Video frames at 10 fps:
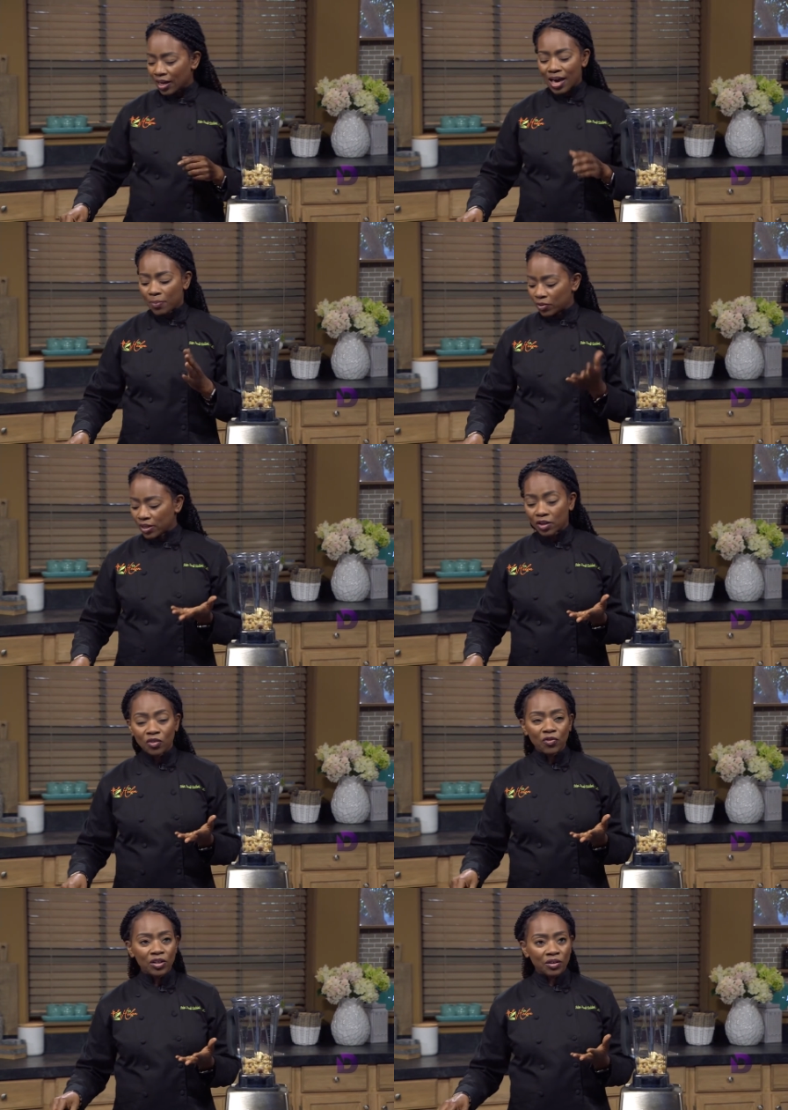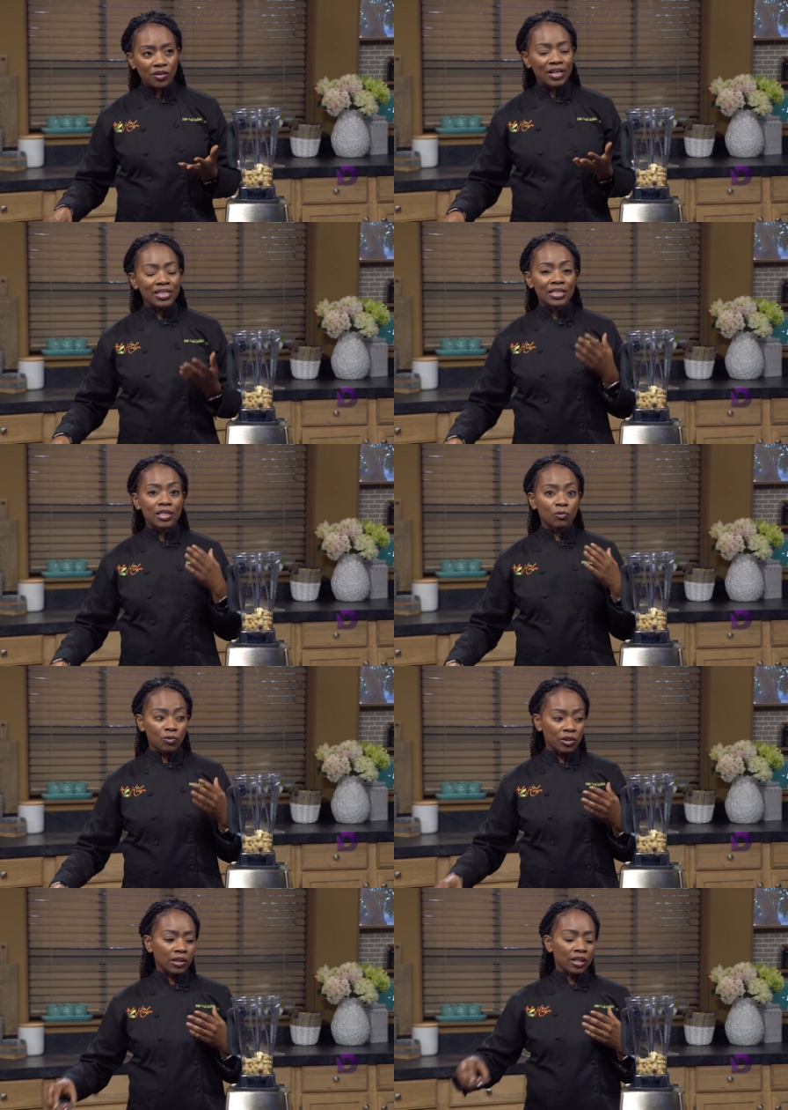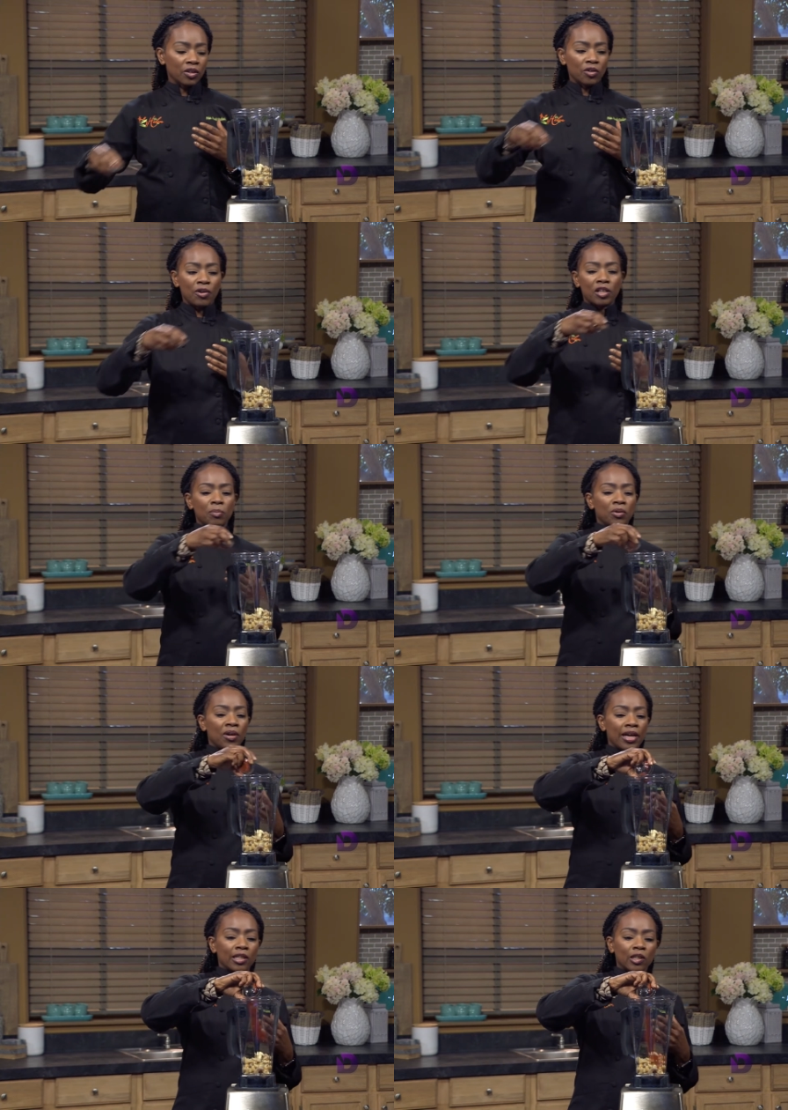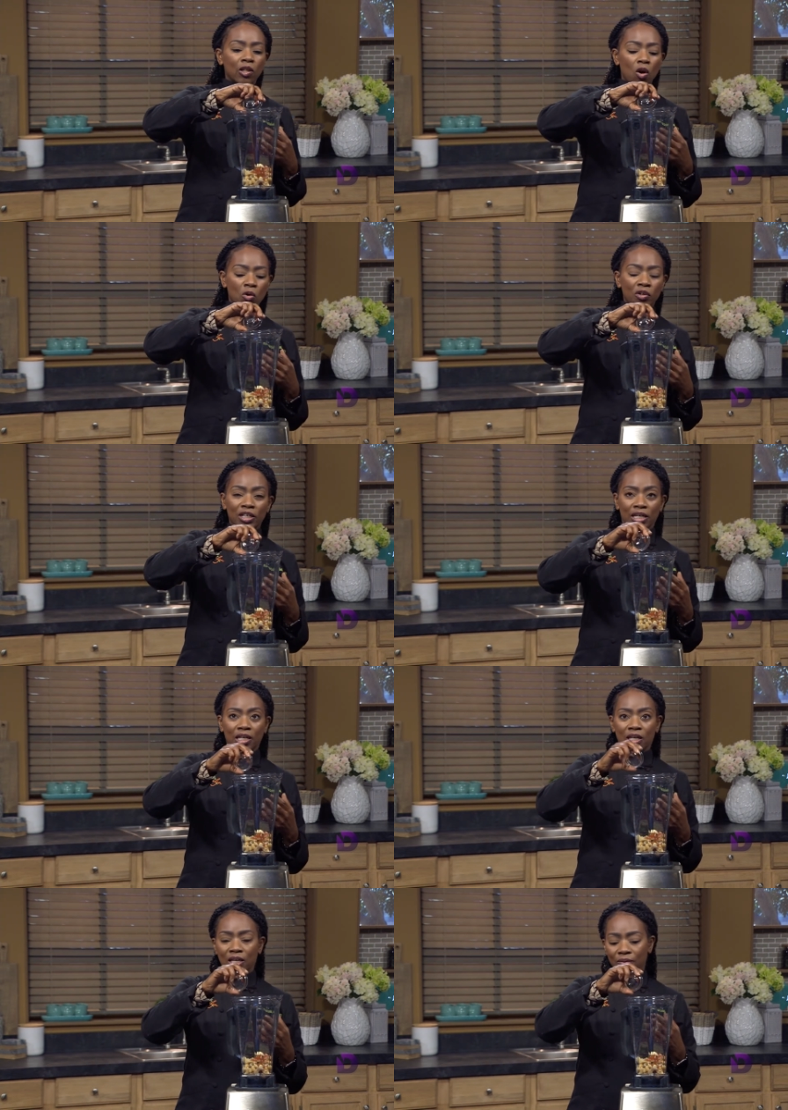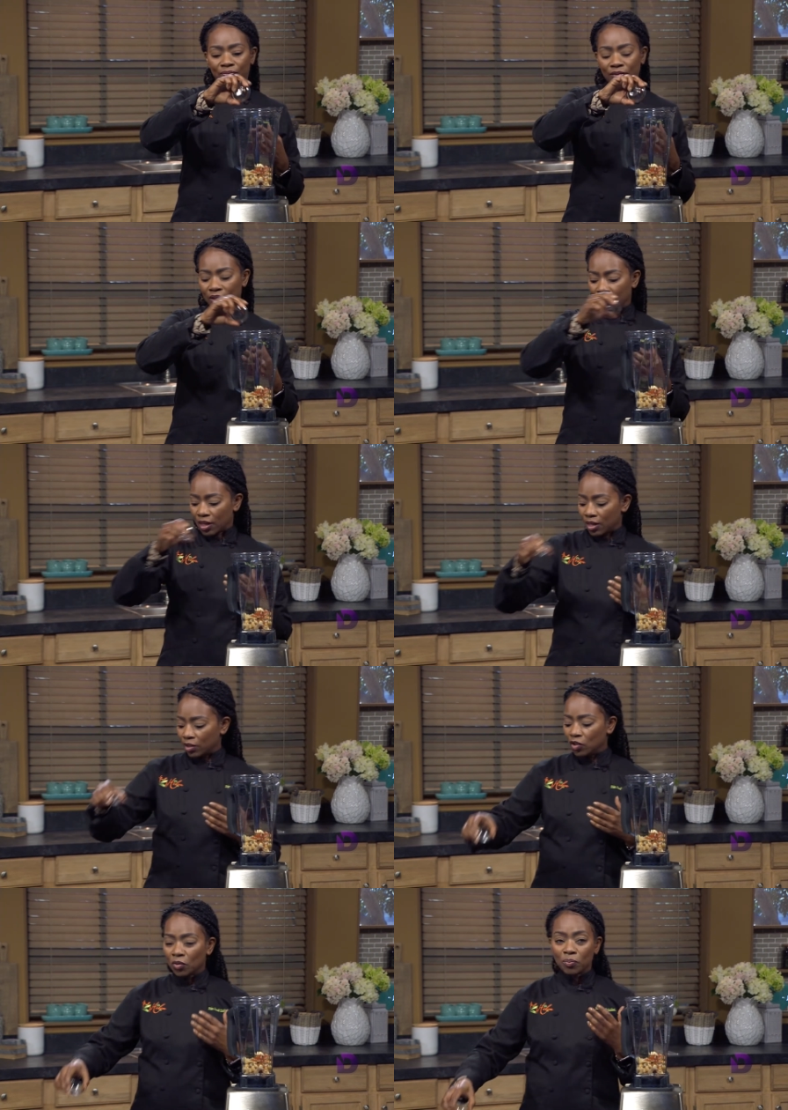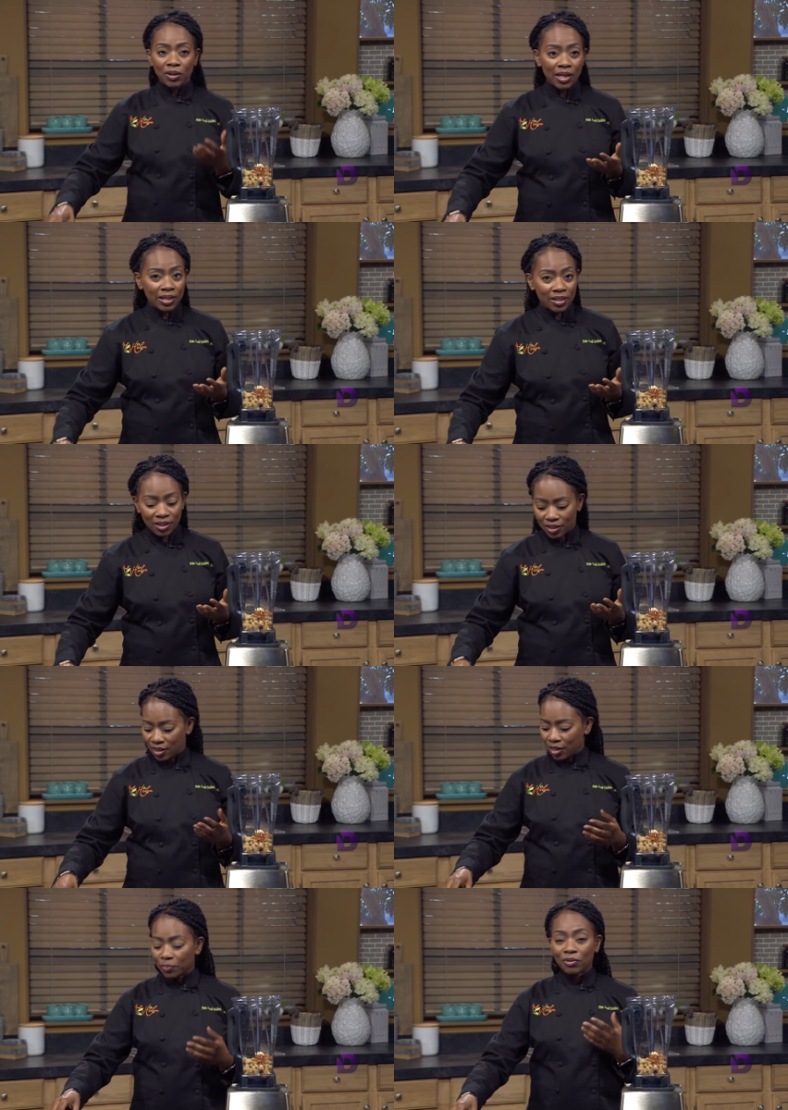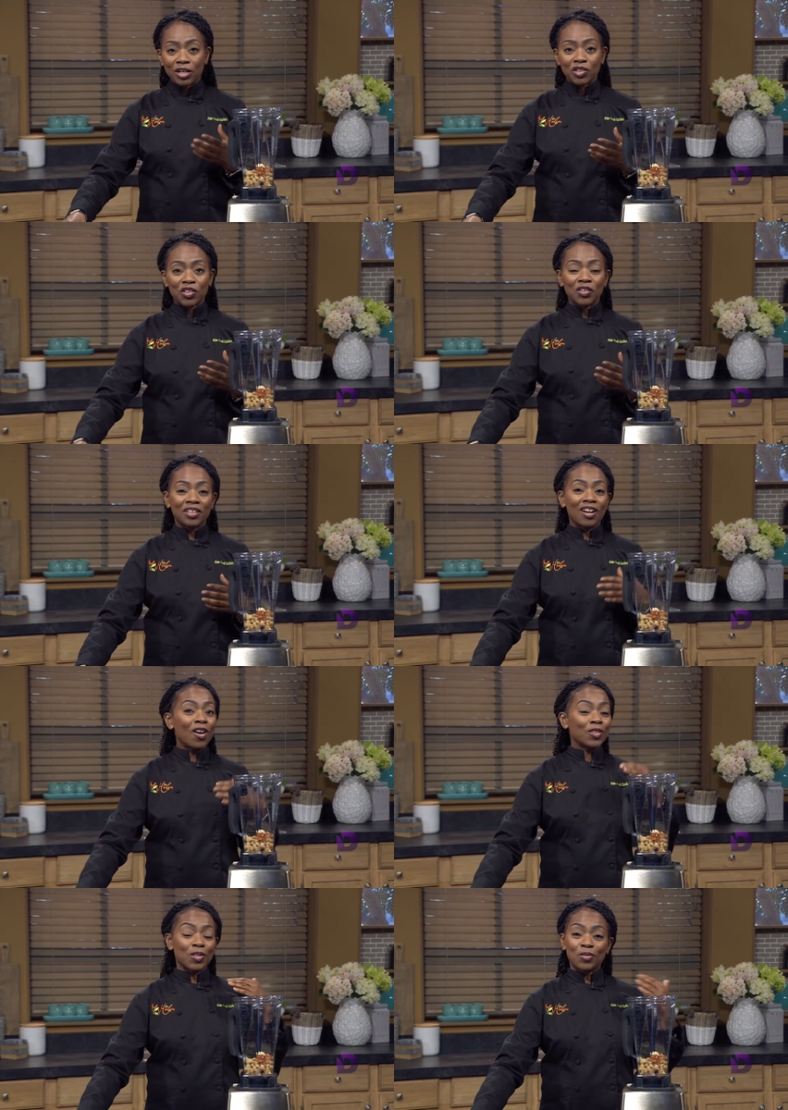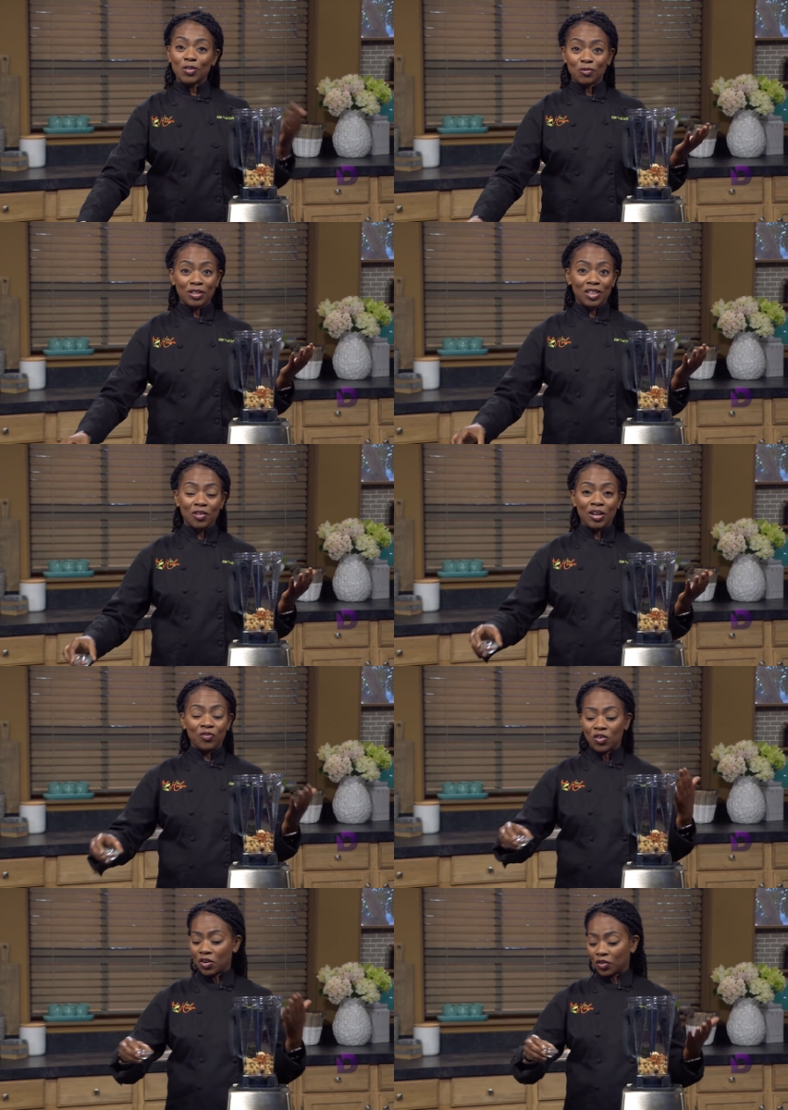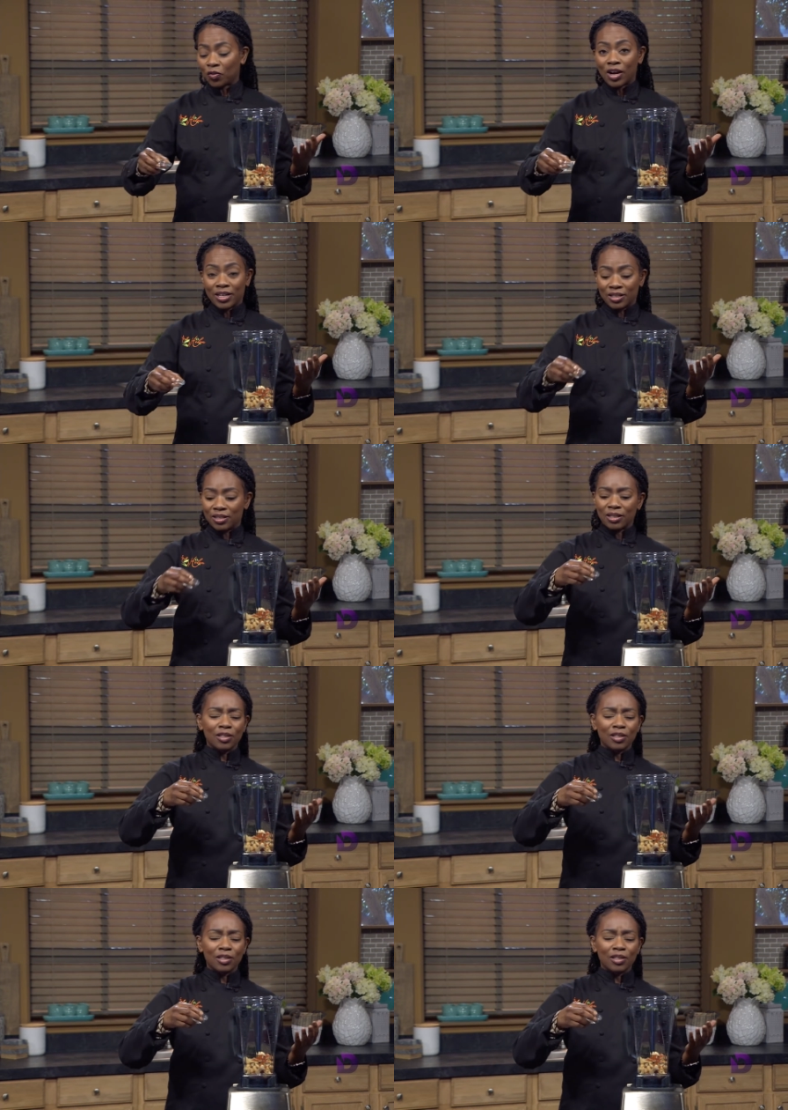Apple cider vinegar is really incredible at lowering your blood pressure. It also is really great for arthritis.